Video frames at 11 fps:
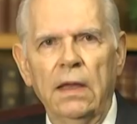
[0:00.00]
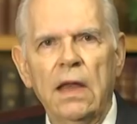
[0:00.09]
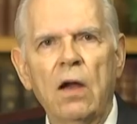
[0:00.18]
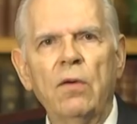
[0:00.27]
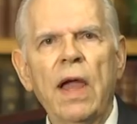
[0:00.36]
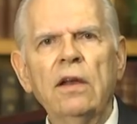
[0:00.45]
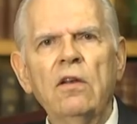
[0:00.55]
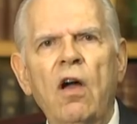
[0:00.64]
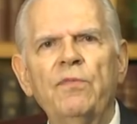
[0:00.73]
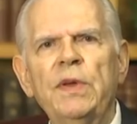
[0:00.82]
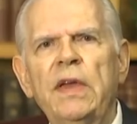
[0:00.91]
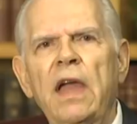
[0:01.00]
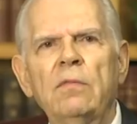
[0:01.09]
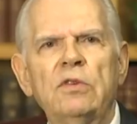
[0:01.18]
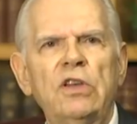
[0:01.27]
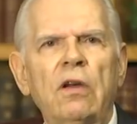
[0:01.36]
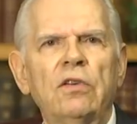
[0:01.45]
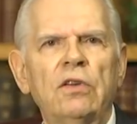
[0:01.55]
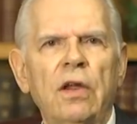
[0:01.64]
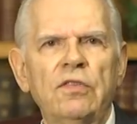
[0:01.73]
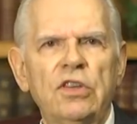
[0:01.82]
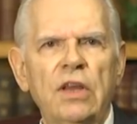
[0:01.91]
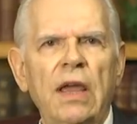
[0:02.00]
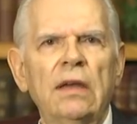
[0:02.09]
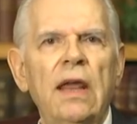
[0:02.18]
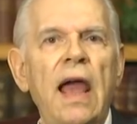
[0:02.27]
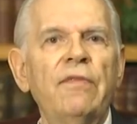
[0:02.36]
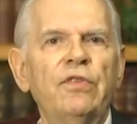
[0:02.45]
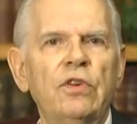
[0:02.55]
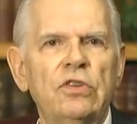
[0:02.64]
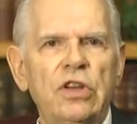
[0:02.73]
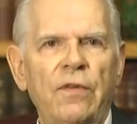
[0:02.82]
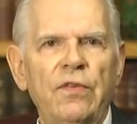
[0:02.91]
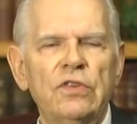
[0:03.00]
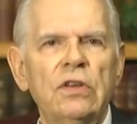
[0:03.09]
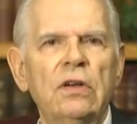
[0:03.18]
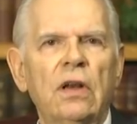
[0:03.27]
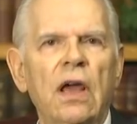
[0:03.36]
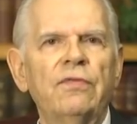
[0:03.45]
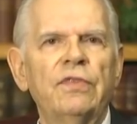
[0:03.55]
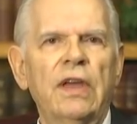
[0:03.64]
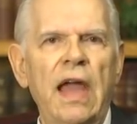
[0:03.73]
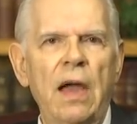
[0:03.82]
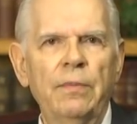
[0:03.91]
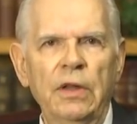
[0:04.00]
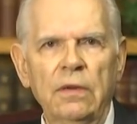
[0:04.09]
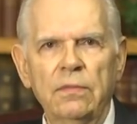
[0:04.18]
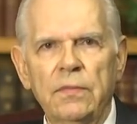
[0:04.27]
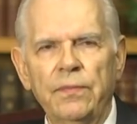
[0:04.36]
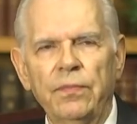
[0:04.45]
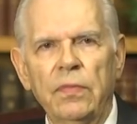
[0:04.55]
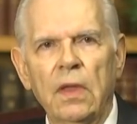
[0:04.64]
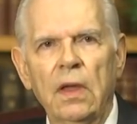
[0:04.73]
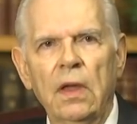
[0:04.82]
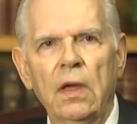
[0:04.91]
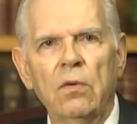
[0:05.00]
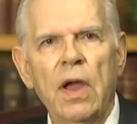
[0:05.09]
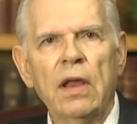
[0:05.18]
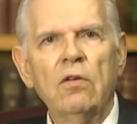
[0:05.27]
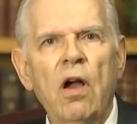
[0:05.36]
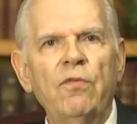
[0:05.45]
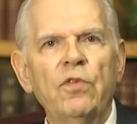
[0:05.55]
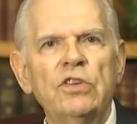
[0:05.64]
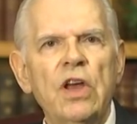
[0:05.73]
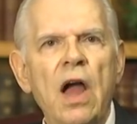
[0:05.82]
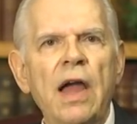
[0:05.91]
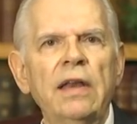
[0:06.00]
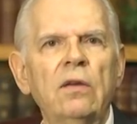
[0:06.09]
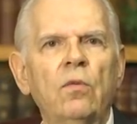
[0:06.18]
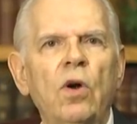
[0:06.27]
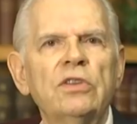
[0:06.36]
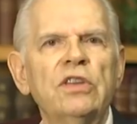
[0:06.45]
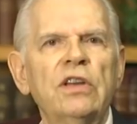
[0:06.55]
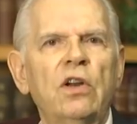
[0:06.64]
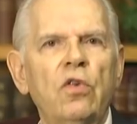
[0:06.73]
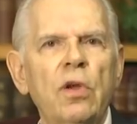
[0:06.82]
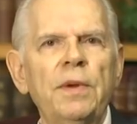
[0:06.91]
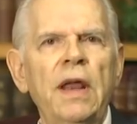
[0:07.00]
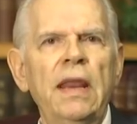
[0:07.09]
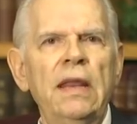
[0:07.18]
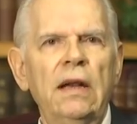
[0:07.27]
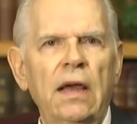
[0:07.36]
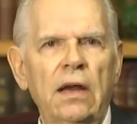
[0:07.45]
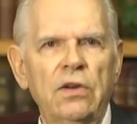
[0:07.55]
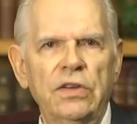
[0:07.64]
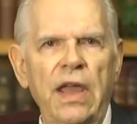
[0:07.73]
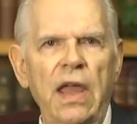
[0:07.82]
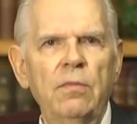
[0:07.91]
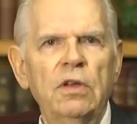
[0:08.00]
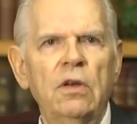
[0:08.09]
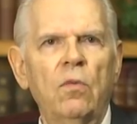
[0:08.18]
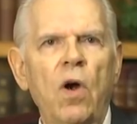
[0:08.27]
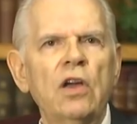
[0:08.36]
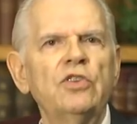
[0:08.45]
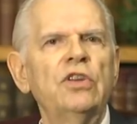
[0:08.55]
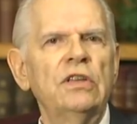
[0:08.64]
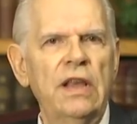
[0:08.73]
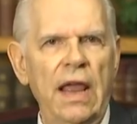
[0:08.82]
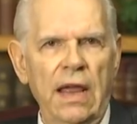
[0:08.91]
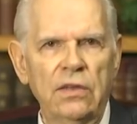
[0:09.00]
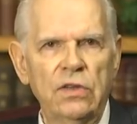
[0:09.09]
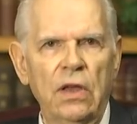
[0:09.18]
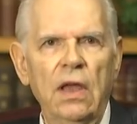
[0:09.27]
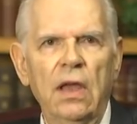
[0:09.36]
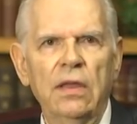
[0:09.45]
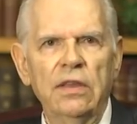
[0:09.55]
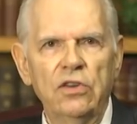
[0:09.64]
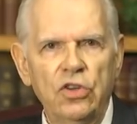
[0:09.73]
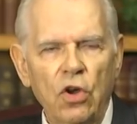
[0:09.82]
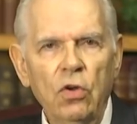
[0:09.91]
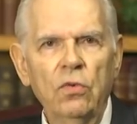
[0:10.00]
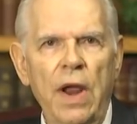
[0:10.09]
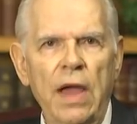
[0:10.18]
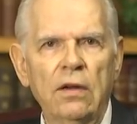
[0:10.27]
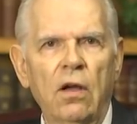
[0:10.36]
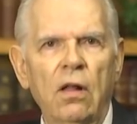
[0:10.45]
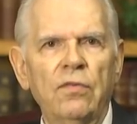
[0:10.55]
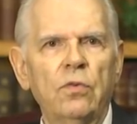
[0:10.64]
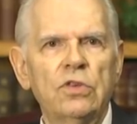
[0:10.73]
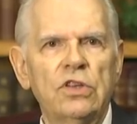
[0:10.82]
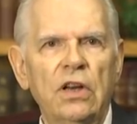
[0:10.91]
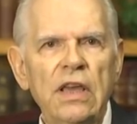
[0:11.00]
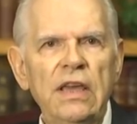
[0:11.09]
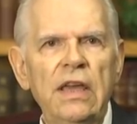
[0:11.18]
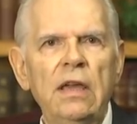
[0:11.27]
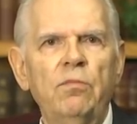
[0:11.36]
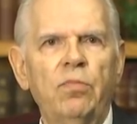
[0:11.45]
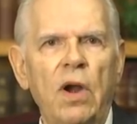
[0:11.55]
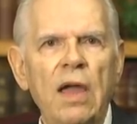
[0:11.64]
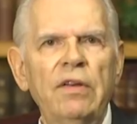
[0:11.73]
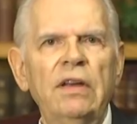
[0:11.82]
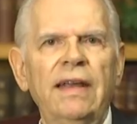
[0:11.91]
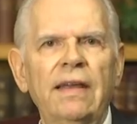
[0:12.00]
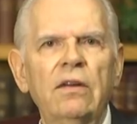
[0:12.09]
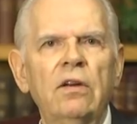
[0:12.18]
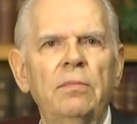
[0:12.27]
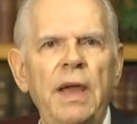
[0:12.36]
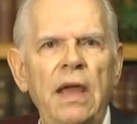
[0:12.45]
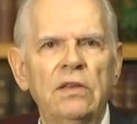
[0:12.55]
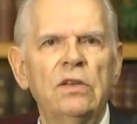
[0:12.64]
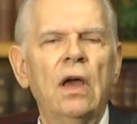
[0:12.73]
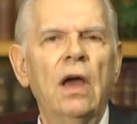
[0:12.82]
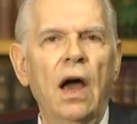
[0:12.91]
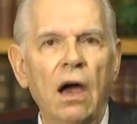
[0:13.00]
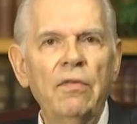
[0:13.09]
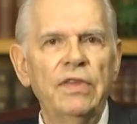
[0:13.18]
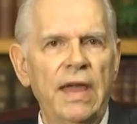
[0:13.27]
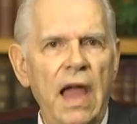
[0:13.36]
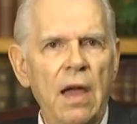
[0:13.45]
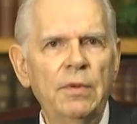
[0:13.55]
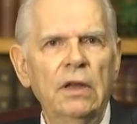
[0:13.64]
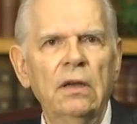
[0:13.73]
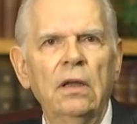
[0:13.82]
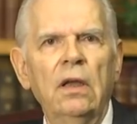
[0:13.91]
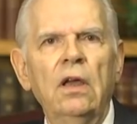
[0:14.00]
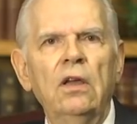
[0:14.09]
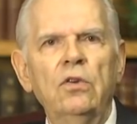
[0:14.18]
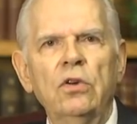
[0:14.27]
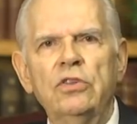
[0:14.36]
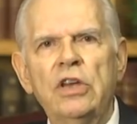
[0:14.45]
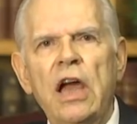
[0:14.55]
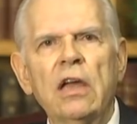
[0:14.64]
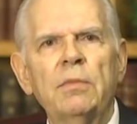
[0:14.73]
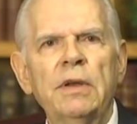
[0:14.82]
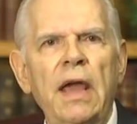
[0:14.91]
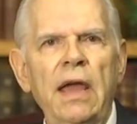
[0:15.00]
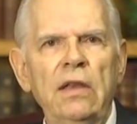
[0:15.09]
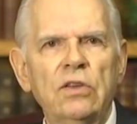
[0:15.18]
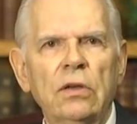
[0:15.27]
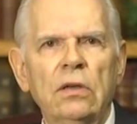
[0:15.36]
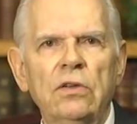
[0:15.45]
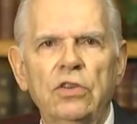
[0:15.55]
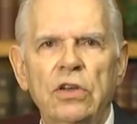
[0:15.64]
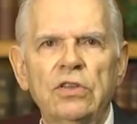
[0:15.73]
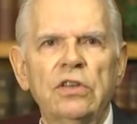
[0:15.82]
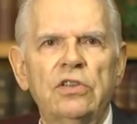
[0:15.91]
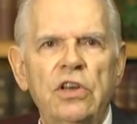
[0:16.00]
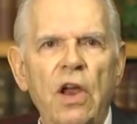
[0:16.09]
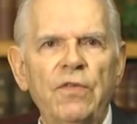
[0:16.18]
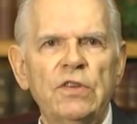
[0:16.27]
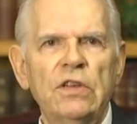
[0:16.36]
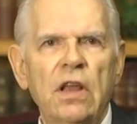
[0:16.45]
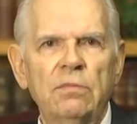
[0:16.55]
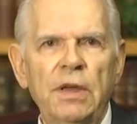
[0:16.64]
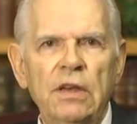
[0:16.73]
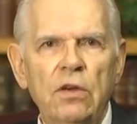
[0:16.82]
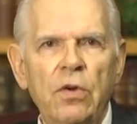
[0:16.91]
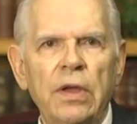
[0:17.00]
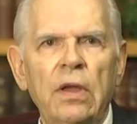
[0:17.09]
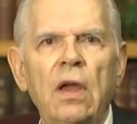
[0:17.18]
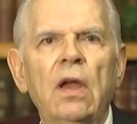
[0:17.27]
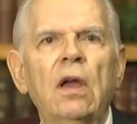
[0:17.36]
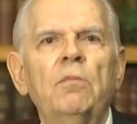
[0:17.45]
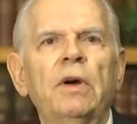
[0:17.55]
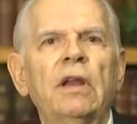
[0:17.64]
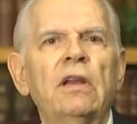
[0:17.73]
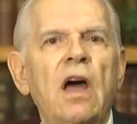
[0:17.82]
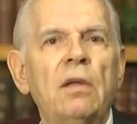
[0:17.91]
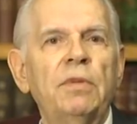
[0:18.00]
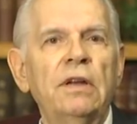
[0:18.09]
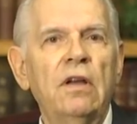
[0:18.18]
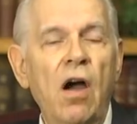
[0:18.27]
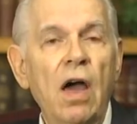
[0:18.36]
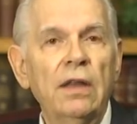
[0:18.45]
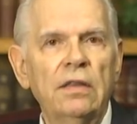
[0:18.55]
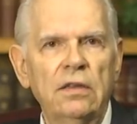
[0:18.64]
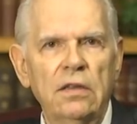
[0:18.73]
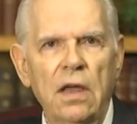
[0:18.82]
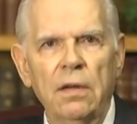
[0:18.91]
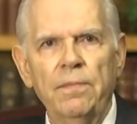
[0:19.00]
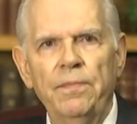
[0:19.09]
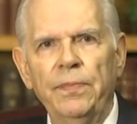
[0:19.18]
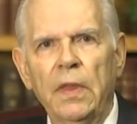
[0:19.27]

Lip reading: Now, Randolph became secretary of state after Jefferson left the cabinet. Randolph resigned once incriminating letters came into Washington's hands that showed Randolph was leaking private inner debates of the cabinet to a Jacobin agent, just as Jefferson had been doing, but had not been caught at the time.